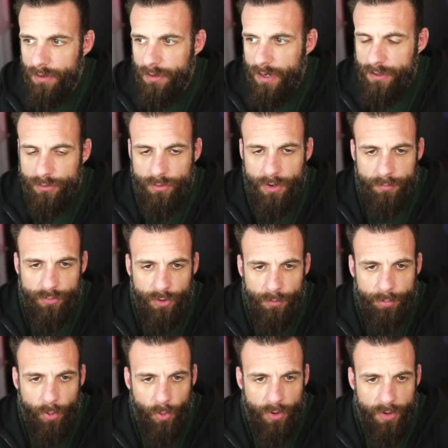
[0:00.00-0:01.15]
I grew up real
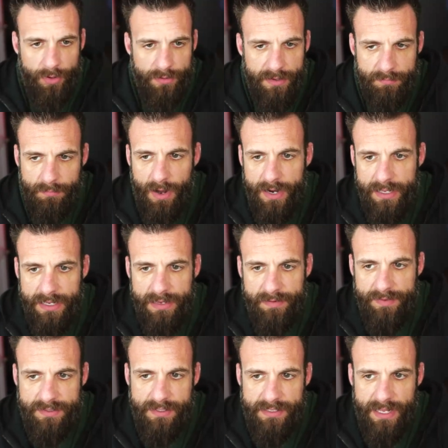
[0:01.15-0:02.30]
poor. And so money,
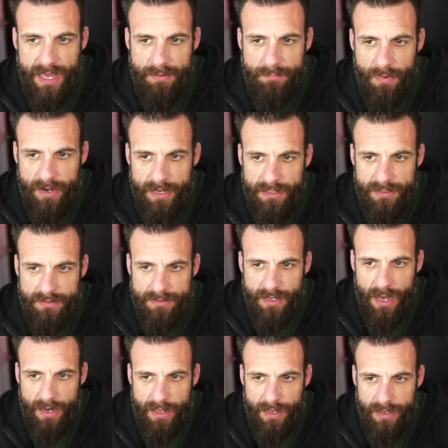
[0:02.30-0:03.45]
even today, money is
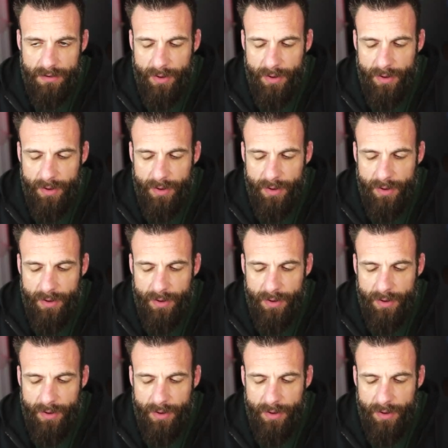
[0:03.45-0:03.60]
not a,